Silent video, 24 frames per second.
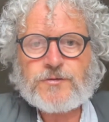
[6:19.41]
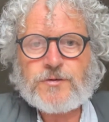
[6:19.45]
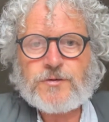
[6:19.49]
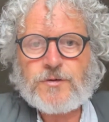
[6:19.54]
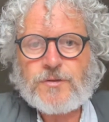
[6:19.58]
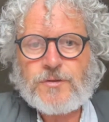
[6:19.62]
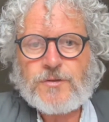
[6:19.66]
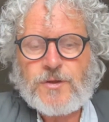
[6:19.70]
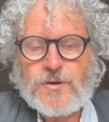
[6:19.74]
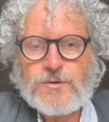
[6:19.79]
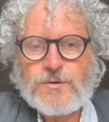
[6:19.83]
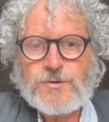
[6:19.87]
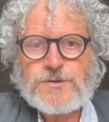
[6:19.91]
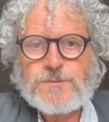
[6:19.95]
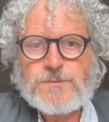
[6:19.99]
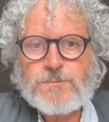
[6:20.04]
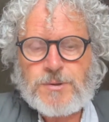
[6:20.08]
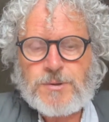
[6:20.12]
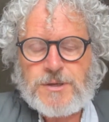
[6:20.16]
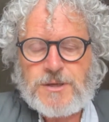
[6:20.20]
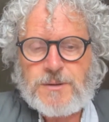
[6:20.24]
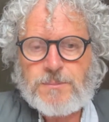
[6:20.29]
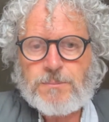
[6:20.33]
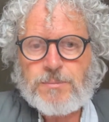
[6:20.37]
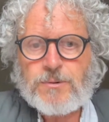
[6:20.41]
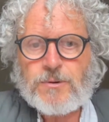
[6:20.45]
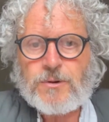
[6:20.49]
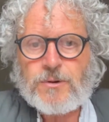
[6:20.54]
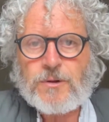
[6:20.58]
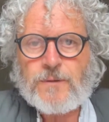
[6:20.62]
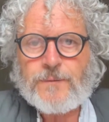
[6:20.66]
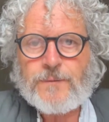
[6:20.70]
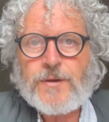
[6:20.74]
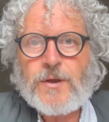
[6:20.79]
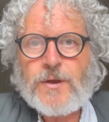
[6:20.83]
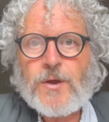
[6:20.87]
to those
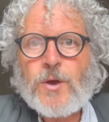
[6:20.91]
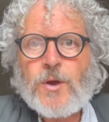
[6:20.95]
people